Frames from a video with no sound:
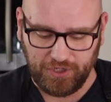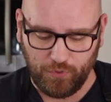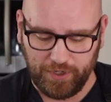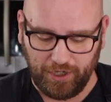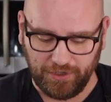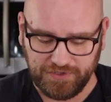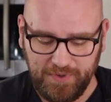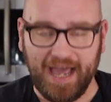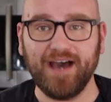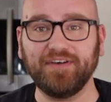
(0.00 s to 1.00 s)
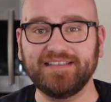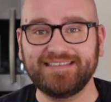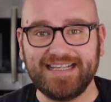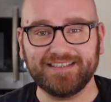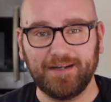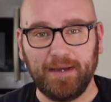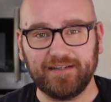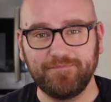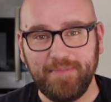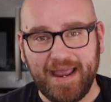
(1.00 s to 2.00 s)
So we also have a decent amount of